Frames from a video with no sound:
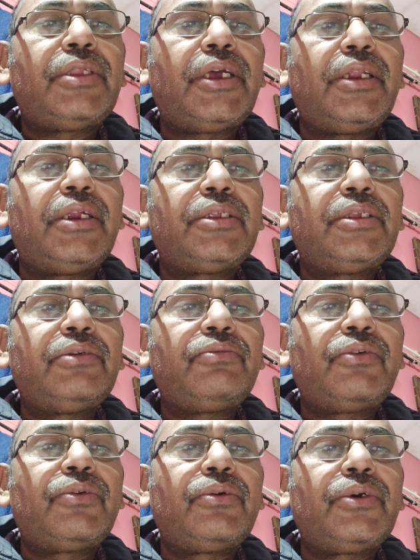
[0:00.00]
the energy
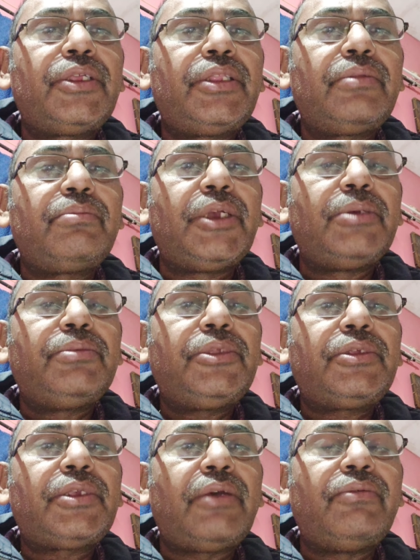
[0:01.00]
flow in
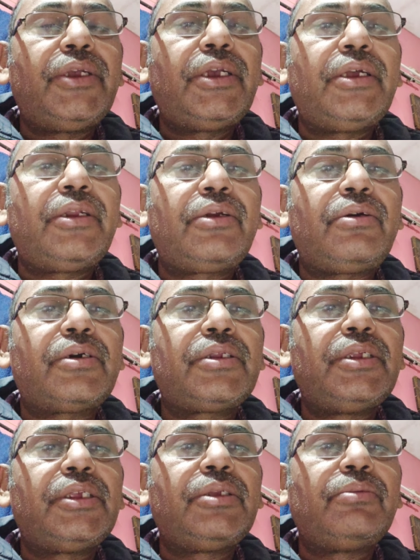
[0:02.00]
beams having a
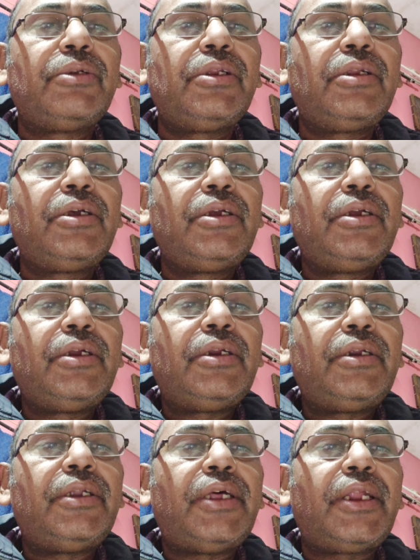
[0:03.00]
recognizable
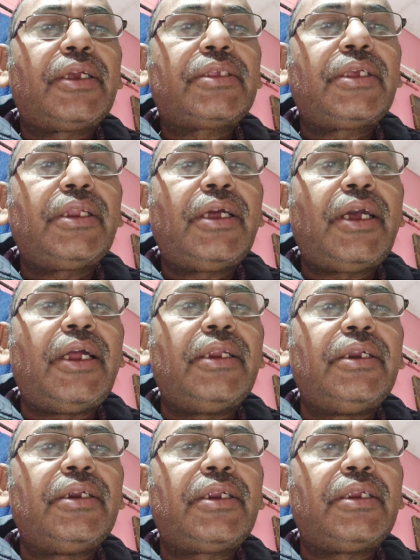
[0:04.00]
direction and
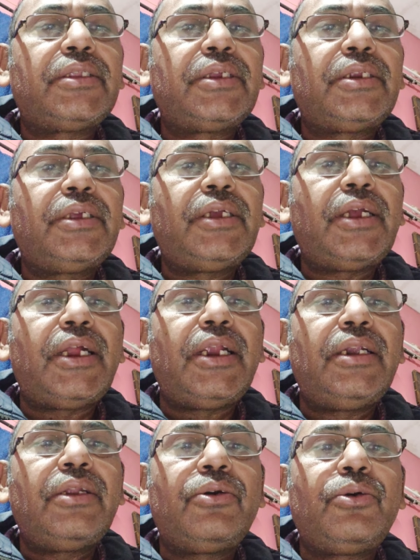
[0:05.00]
intensity
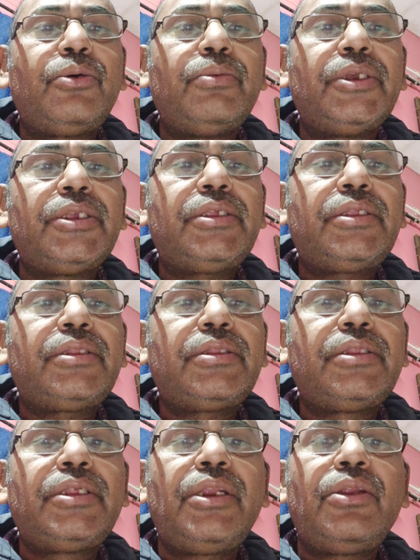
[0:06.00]
obeys
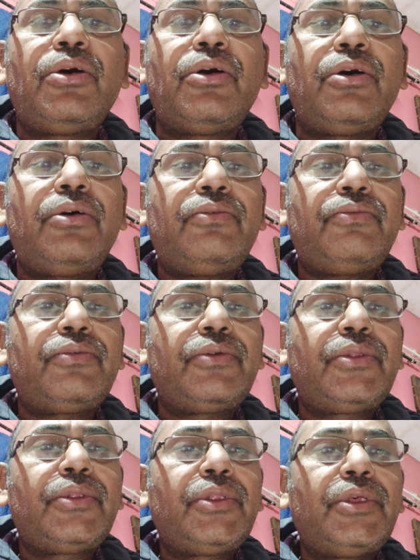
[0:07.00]
the law
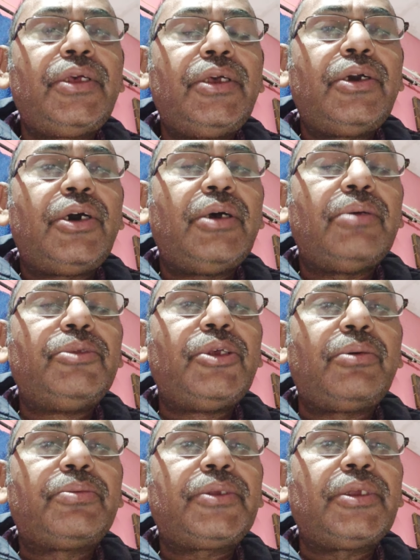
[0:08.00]
of
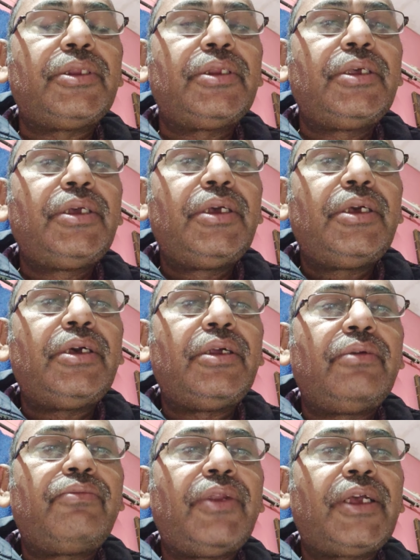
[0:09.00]
absorption,
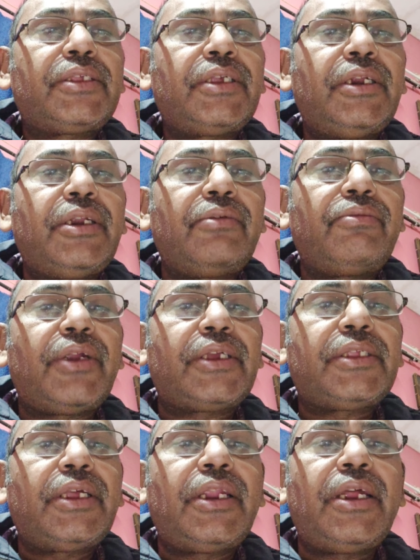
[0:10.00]
reflection,
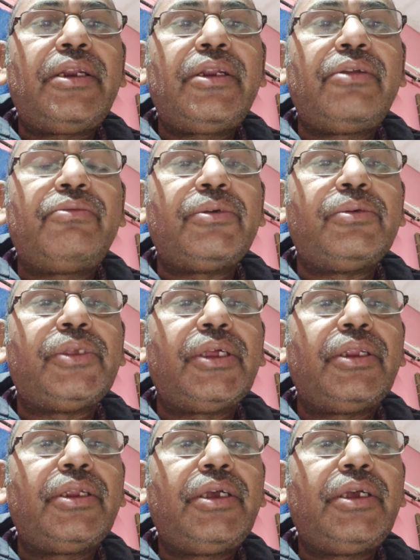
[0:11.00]
diffraction, and diffusion.